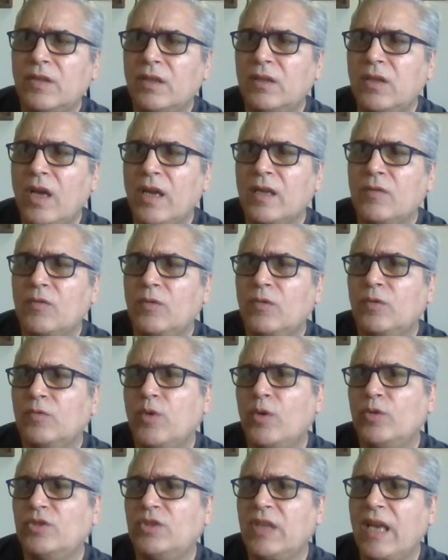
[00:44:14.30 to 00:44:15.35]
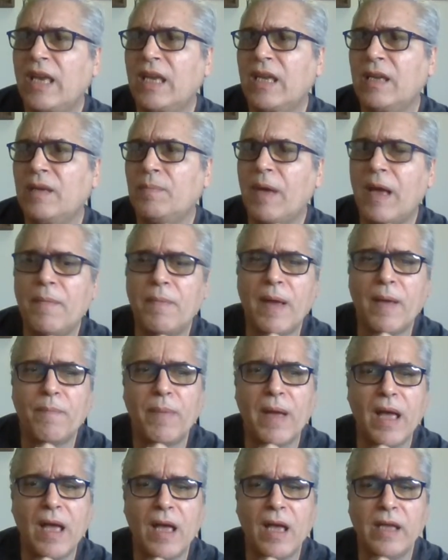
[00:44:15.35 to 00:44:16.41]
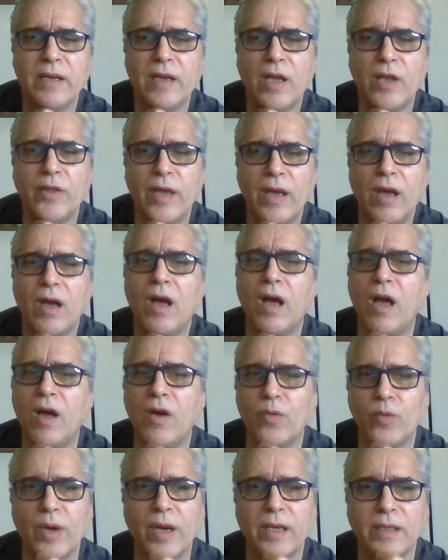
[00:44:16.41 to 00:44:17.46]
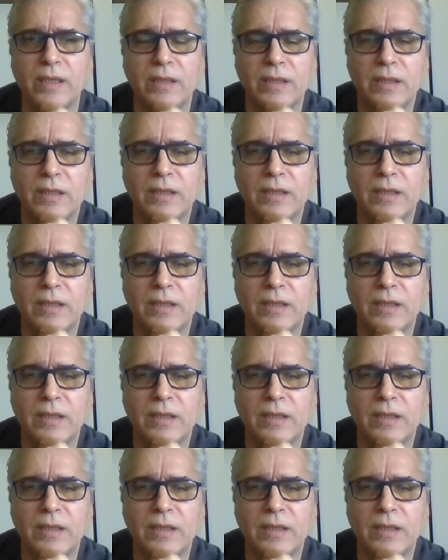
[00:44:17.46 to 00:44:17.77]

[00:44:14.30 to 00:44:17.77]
light rosé, blah, blah, blah, and all that. All right.